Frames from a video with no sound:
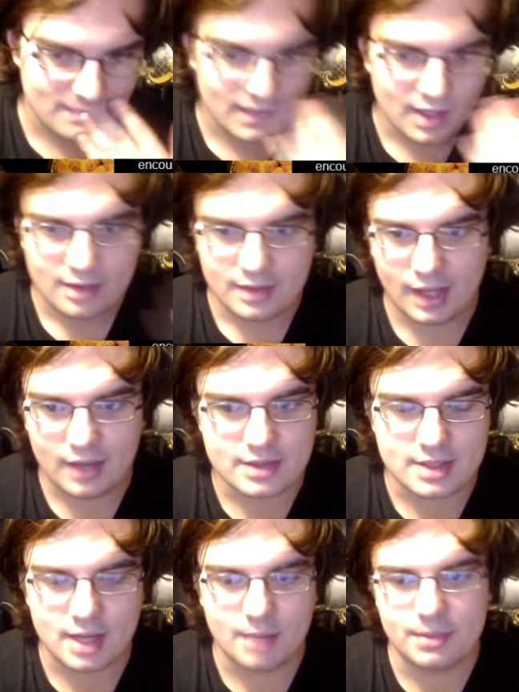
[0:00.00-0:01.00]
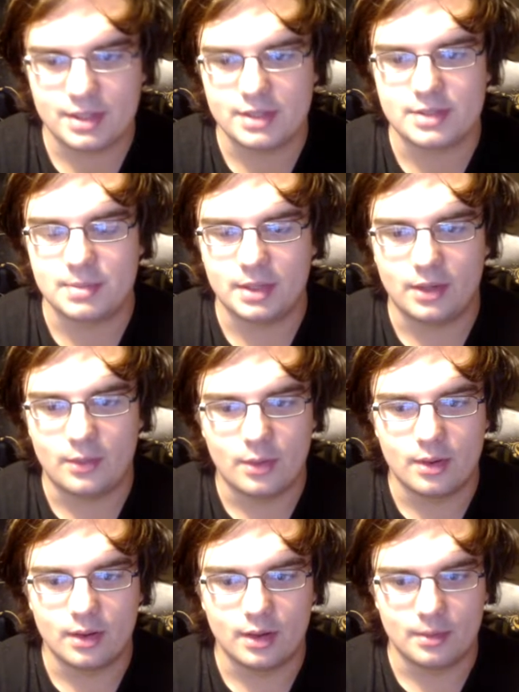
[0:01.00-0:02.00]
the Atlas company's been at
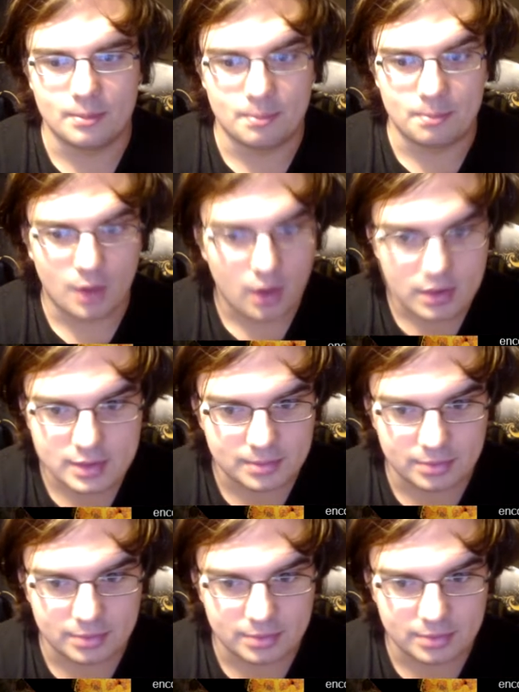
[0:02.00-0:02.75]
war multiple